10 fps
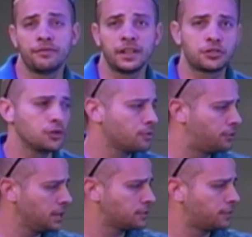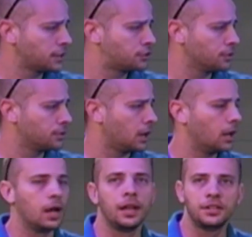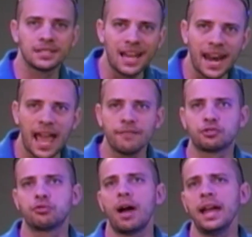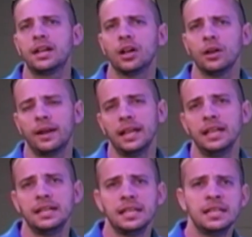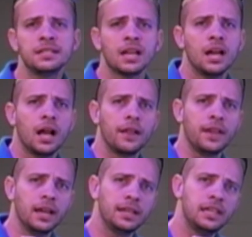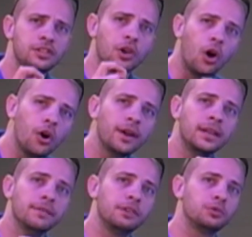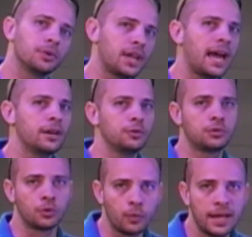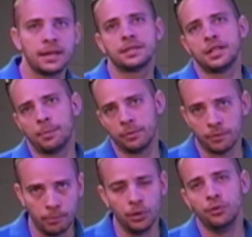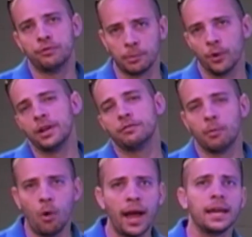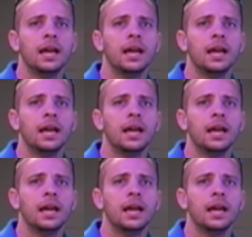fixture, this fixture does not have tricolor LEDs. The LEDs are individual diodes, so red is separate from blue, from green, from white.